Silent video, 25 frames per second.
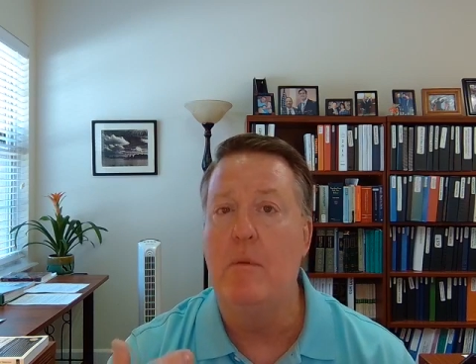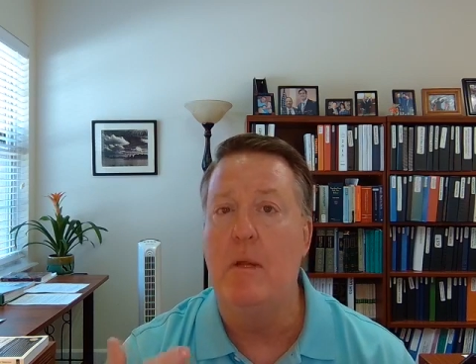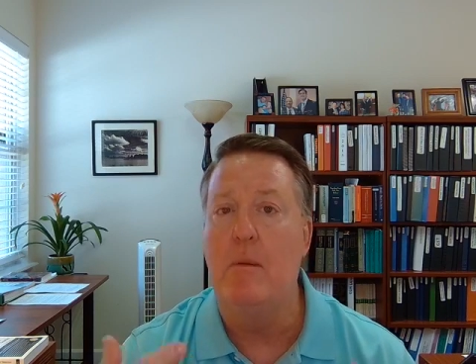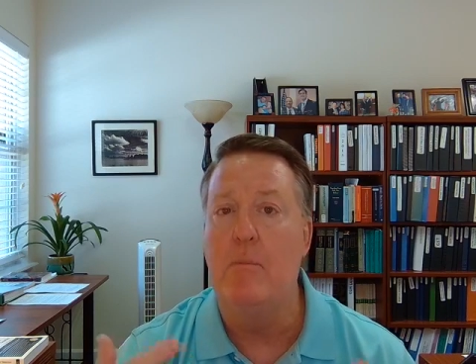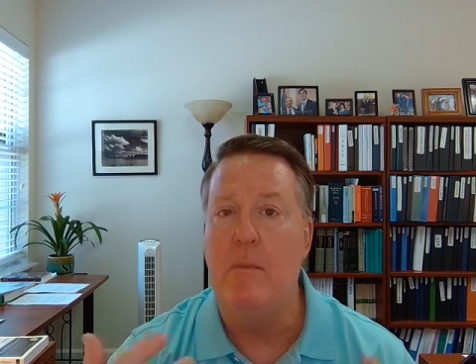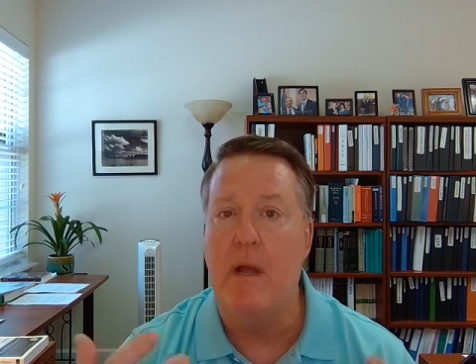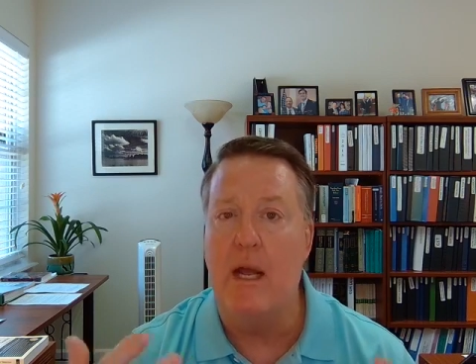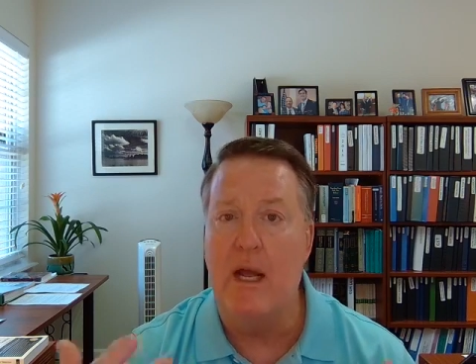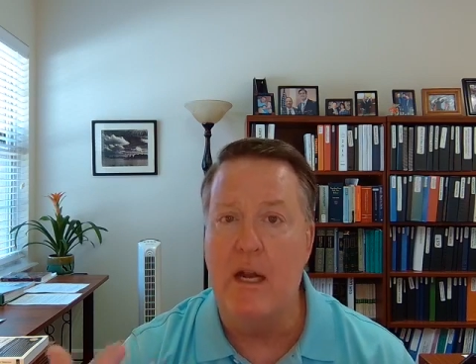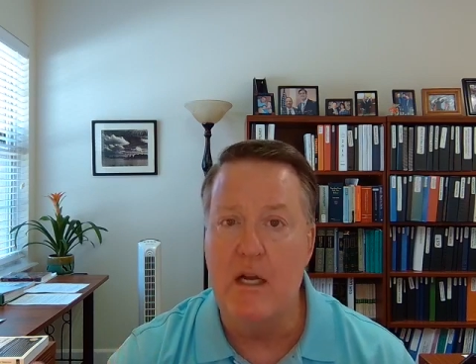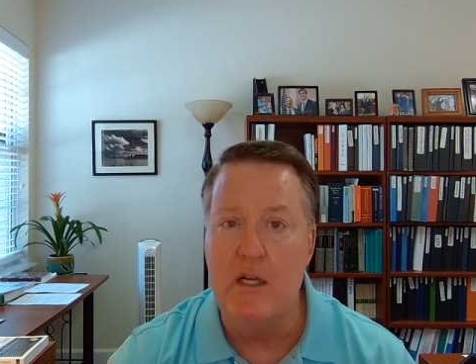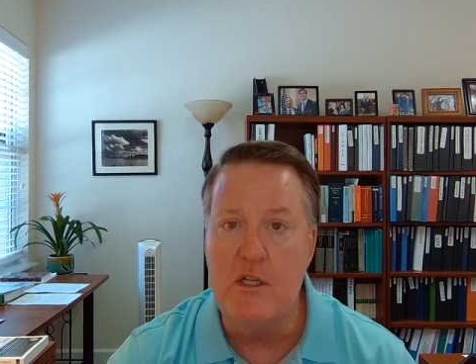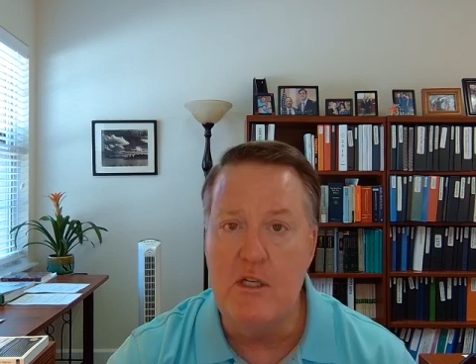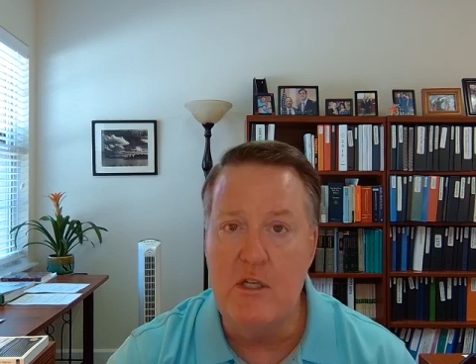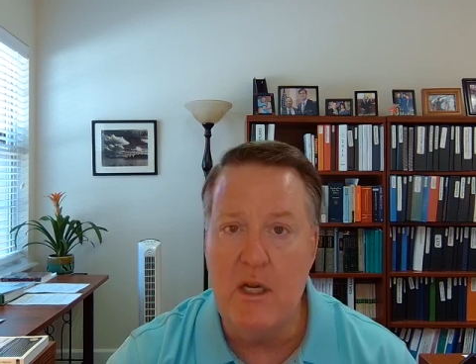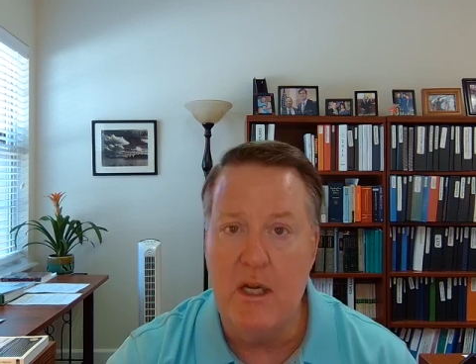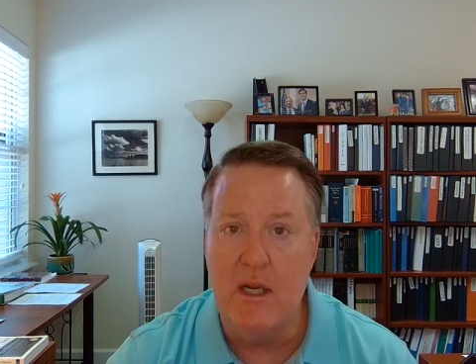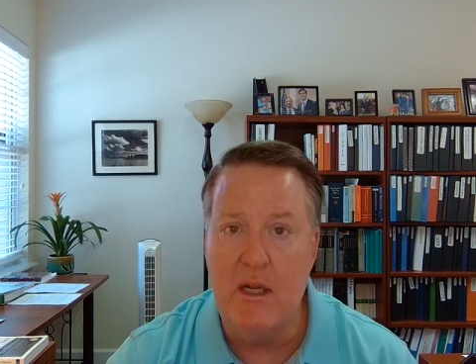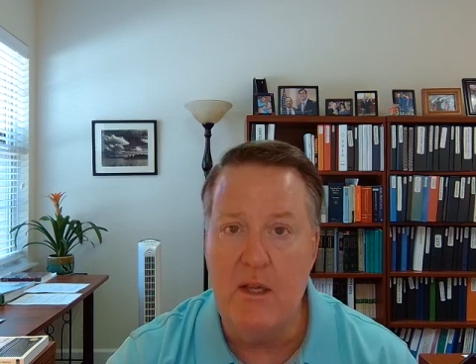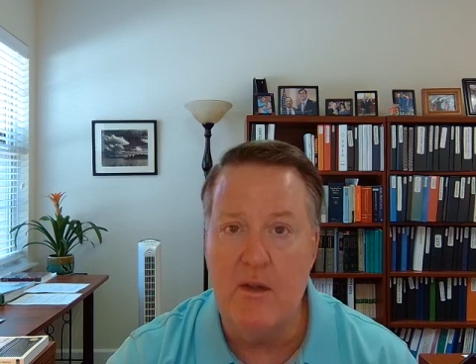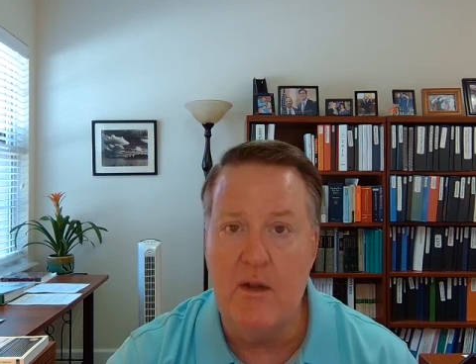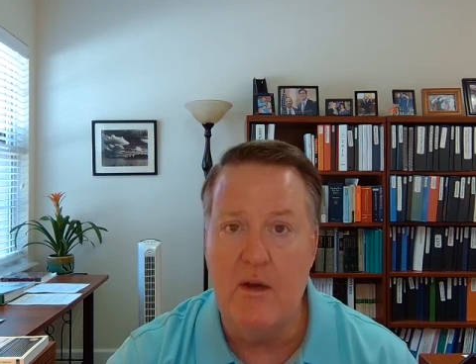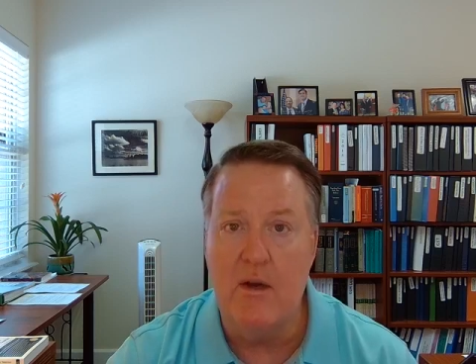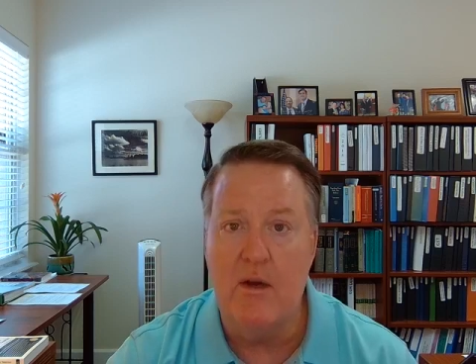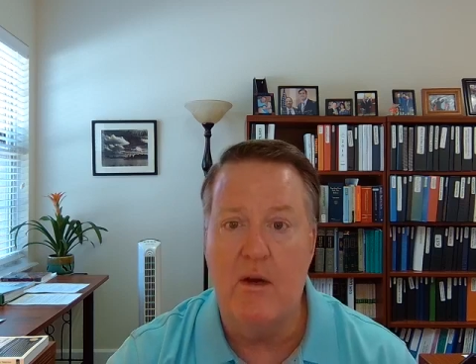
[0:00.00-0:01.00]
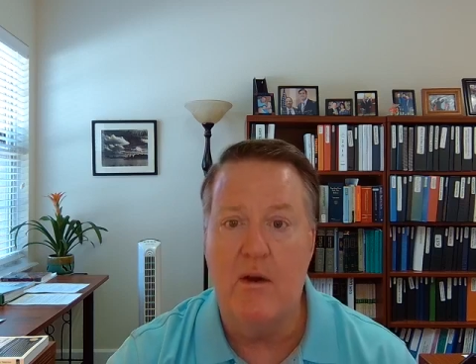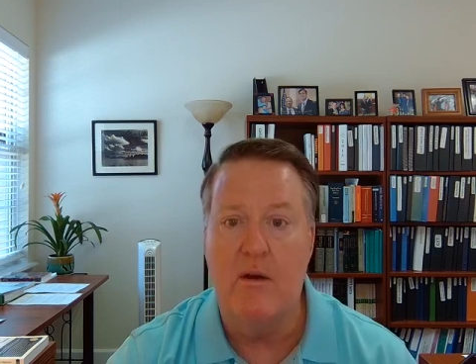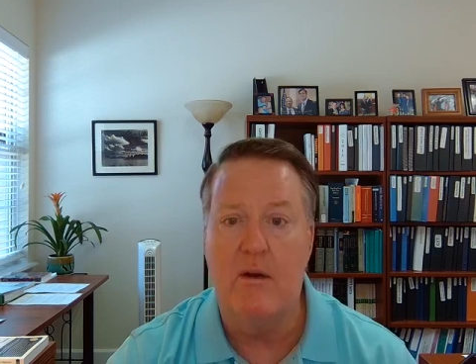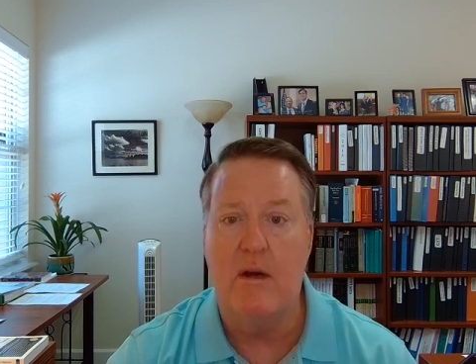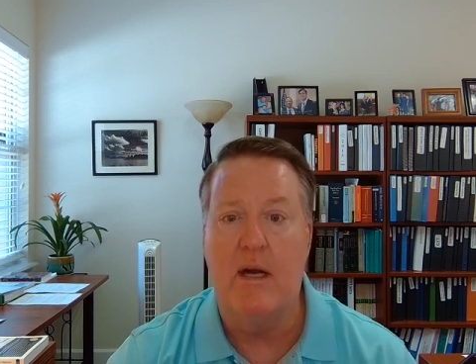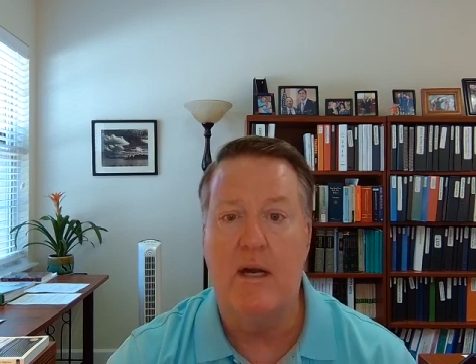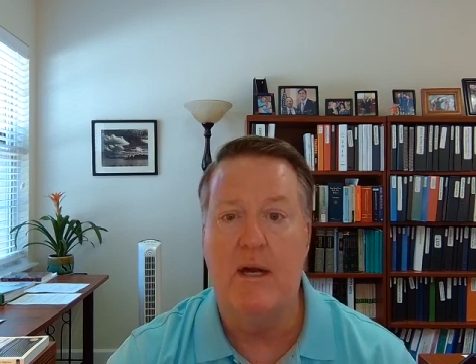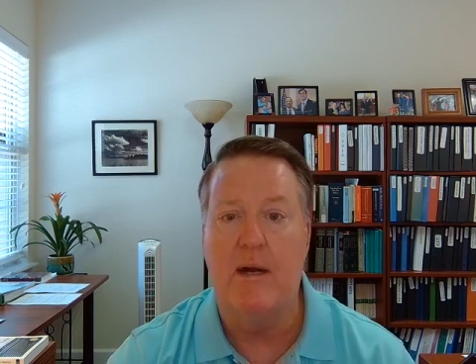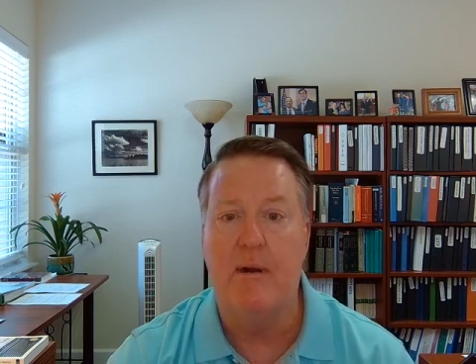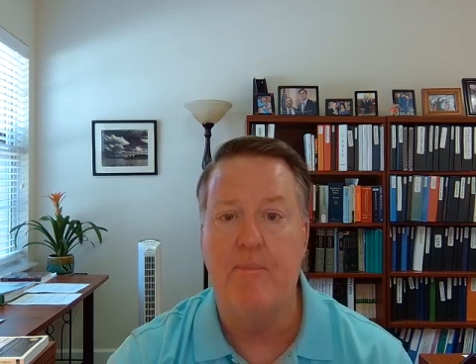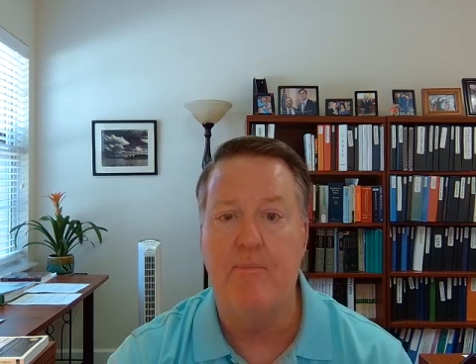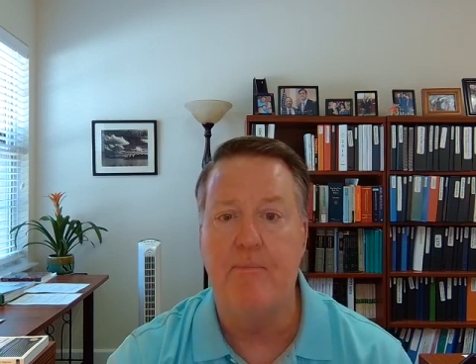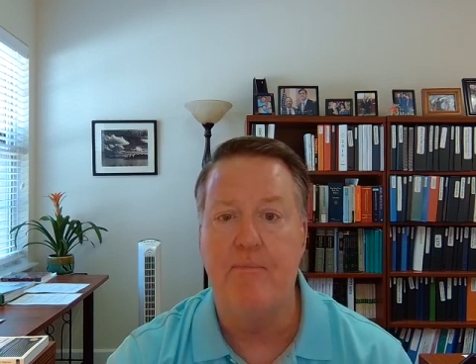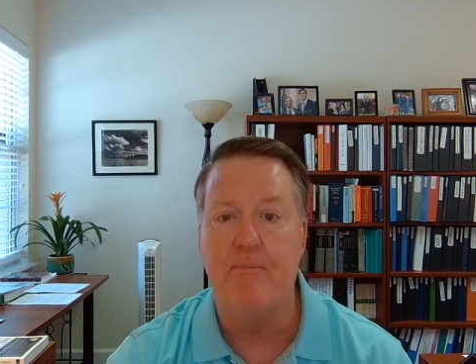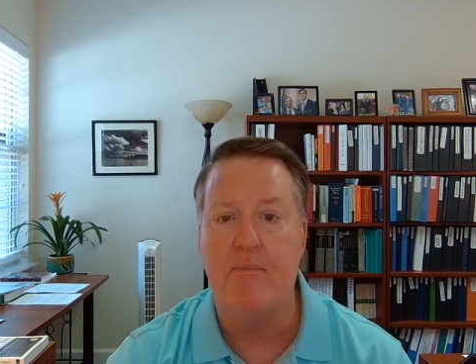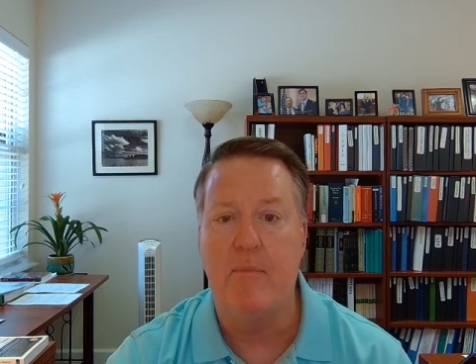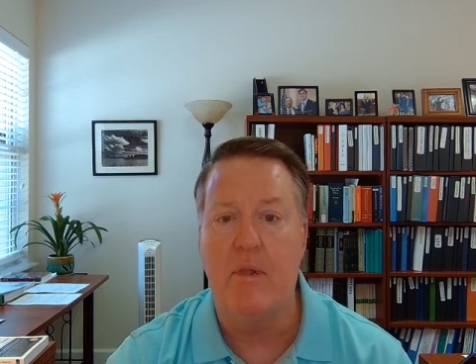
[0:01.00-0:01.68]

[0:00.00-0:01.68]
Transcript: be managing their um,